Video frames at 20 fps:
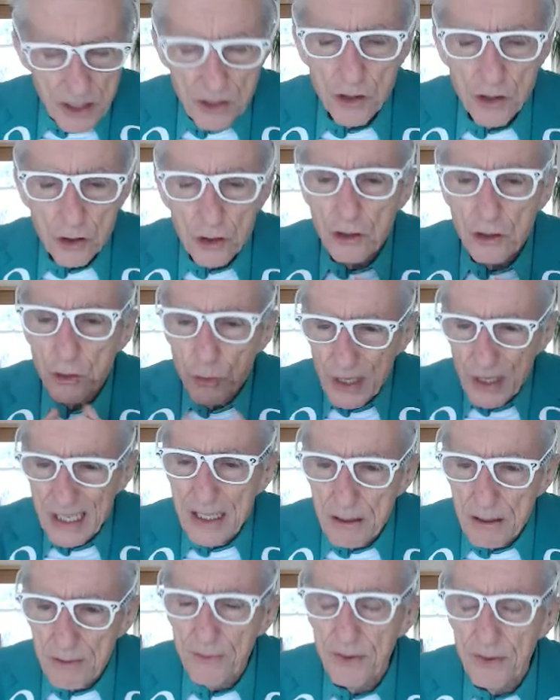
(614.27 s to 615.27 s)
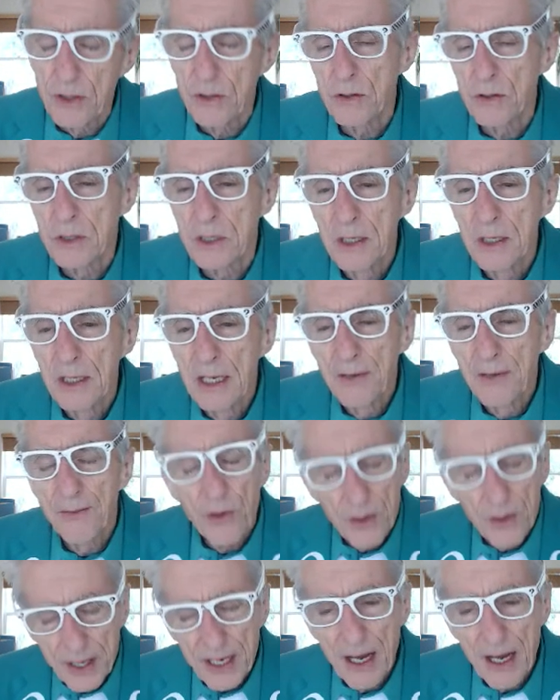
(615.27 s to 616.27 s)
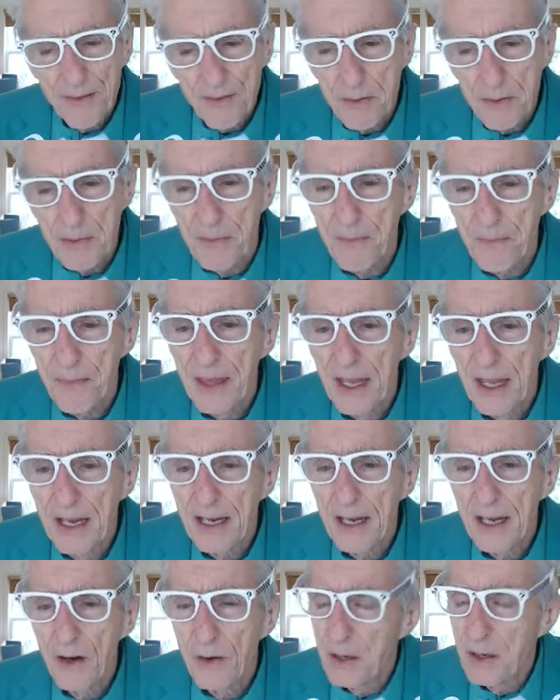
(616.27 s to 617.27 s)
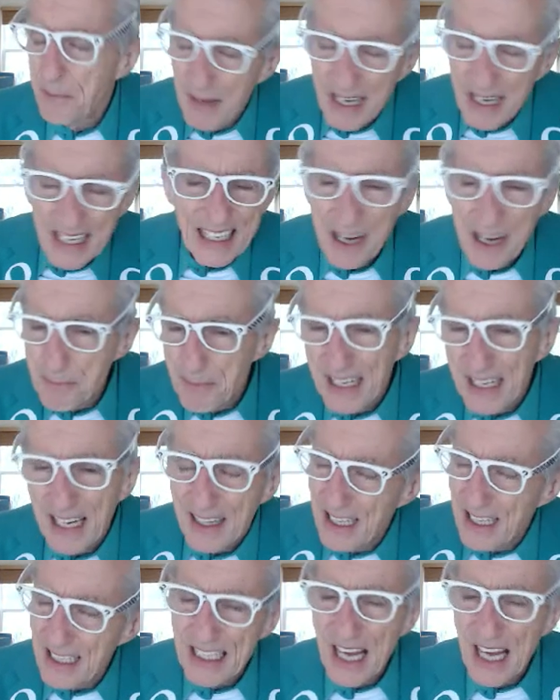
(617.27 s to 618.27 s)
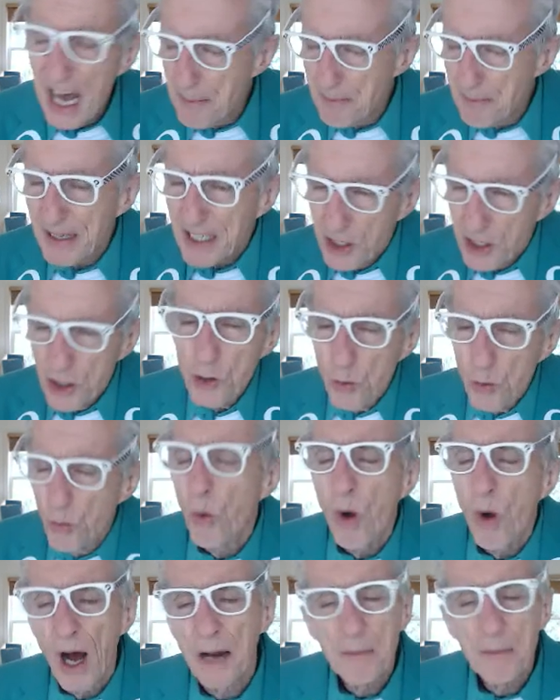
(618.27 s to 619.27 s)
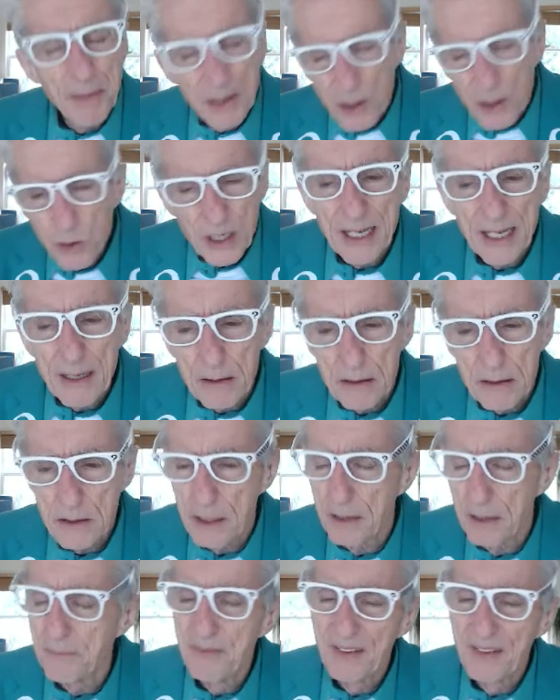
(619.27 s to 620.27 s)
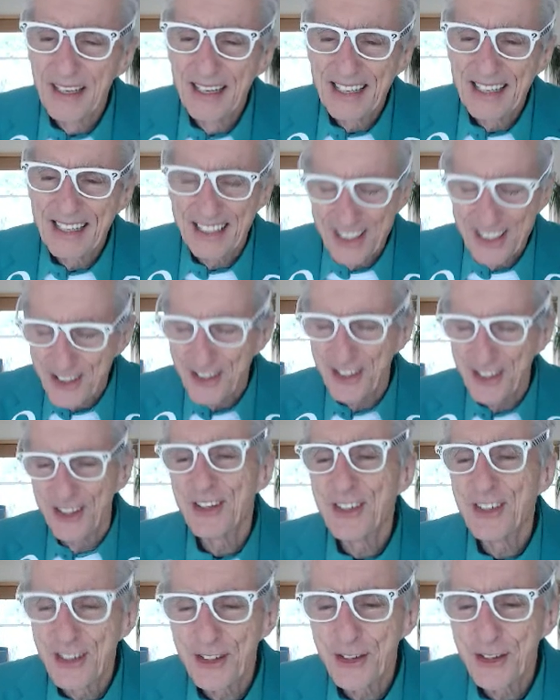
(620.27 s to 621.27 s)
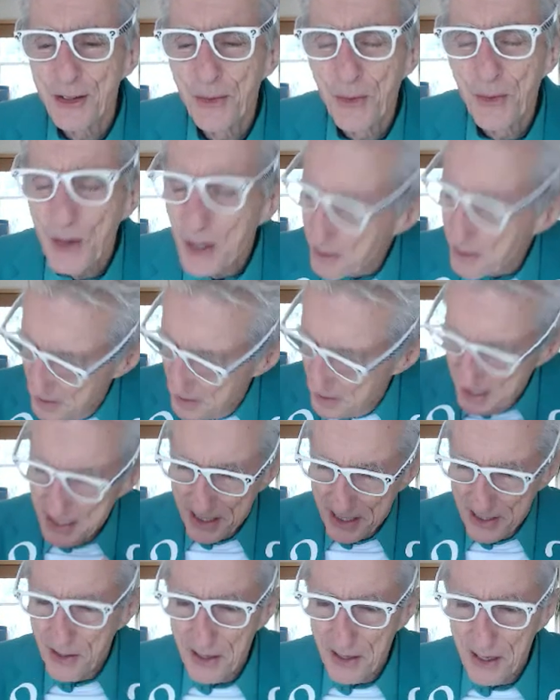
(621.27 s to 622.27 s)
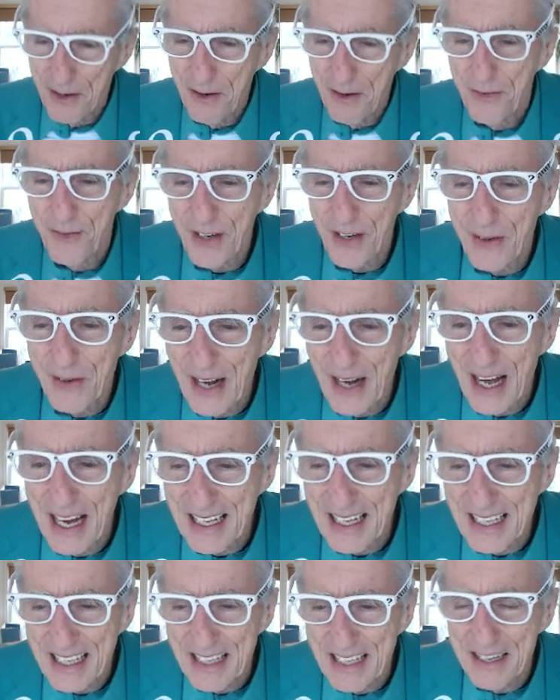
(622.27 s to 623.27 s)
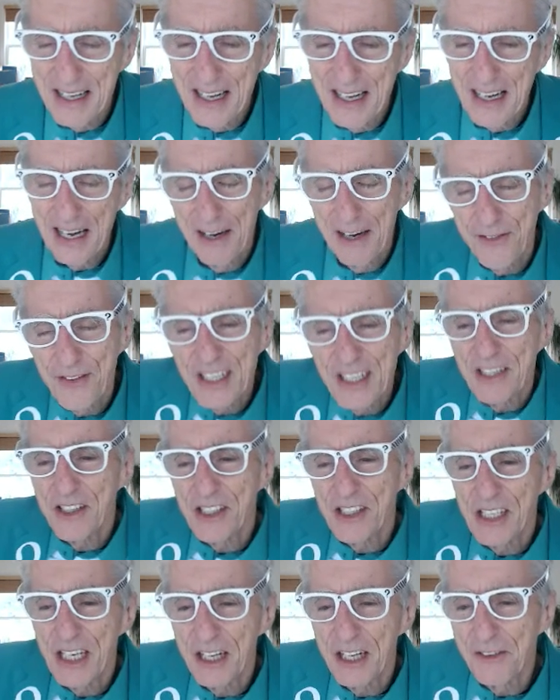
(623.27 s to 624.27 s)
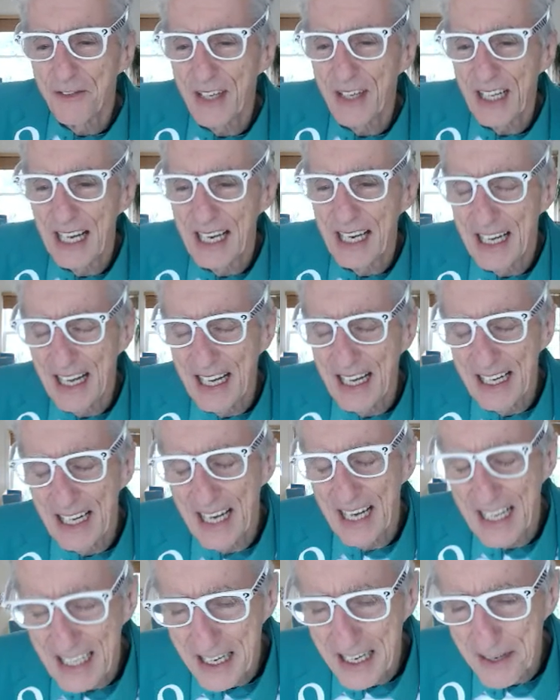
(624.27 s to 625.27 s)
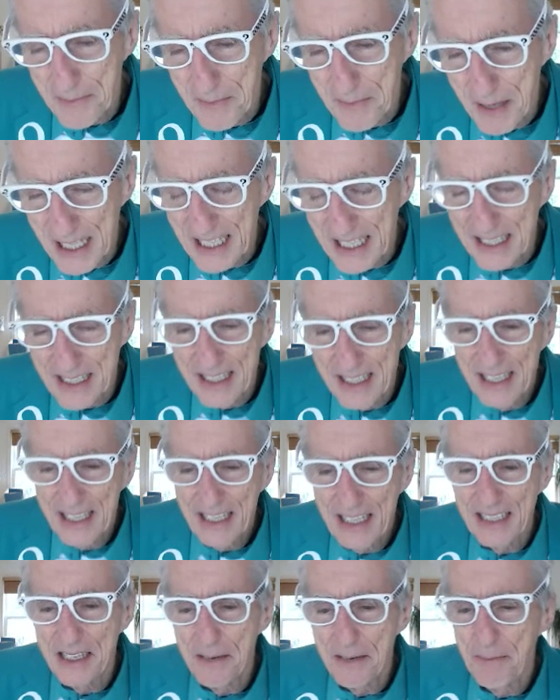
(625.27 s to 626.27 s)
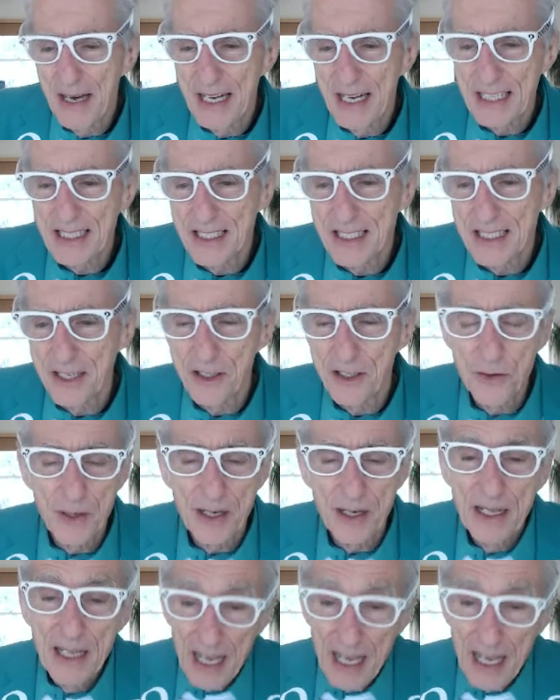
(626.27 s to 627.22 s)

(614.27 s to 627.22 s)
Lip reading: You could do interviews for the government. You know, it may not be on the topic you want, but who cares? You know, you're doing work. So, figuring out how to get feed yourself and get money and independence to do it.